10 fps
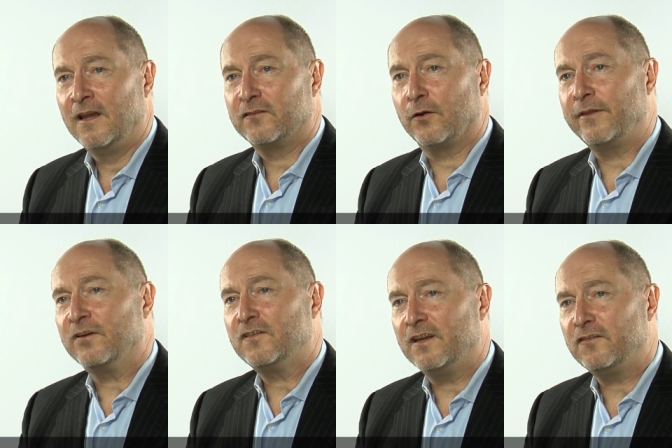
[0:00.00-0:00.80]
So their
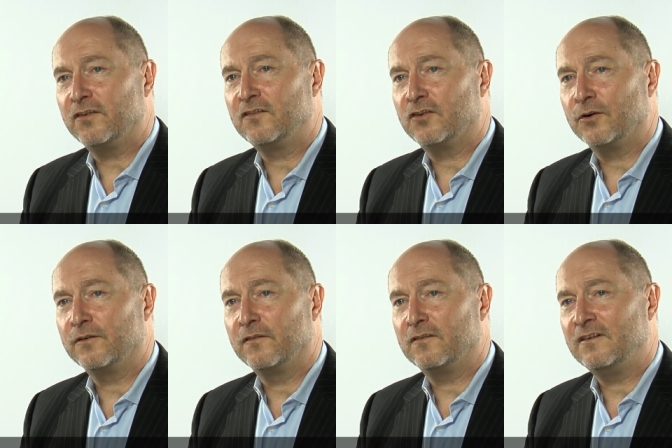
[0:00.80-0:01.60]
attention
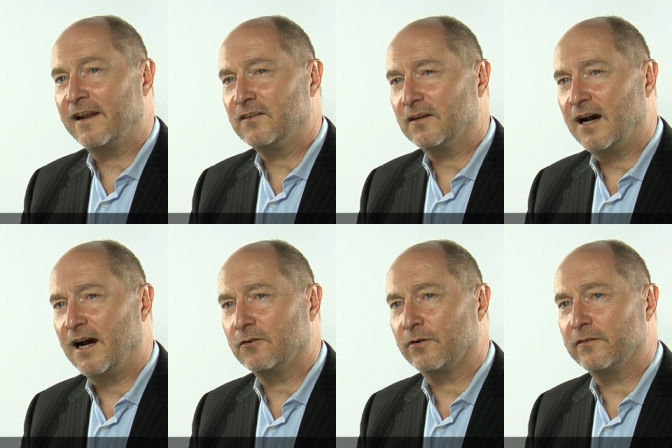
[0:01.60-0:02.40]
turns not to
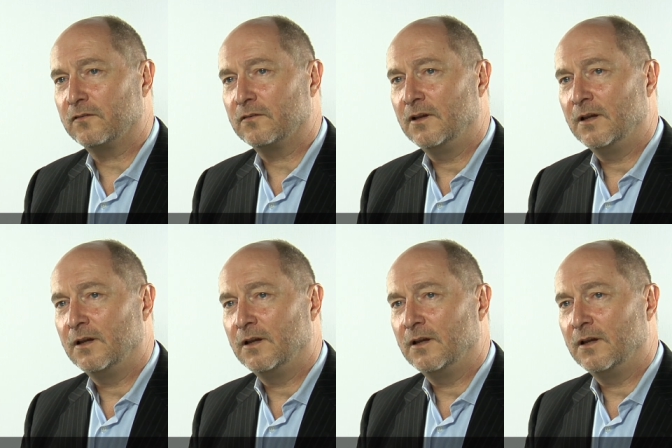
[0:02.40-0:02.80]
Congress,